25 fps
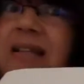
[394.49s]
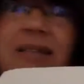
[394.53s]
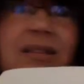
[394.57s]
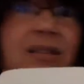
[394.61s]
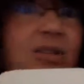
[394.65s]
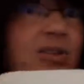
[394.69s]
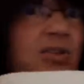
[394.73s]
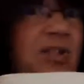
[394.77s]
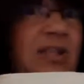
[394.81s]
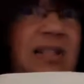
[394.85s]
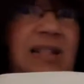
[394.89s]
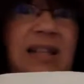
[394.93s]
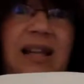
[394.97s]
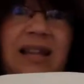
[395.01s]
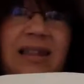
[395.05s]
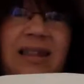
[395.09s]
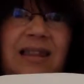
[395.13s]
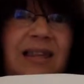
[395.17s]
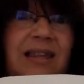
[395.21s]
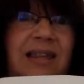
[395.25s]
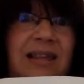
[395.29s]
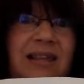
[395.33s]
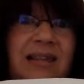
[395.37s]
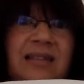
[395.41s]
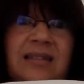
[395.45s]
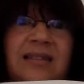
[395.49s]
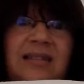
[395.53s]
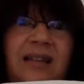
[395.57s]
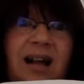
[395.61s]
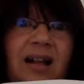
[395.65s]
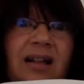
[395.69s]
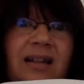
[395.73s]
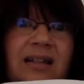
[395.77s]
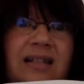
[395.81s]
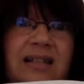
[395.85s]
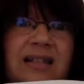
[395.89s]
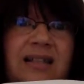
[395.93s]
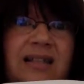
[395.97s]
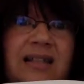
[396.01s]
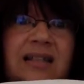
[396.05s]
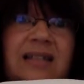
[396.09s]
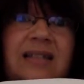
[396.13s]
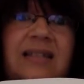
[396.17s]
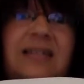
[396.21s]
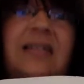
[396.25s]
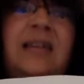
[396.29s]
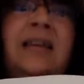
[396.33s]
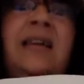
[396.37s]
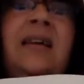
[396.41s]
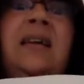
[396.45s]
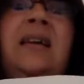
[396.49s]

There's nothing solid to this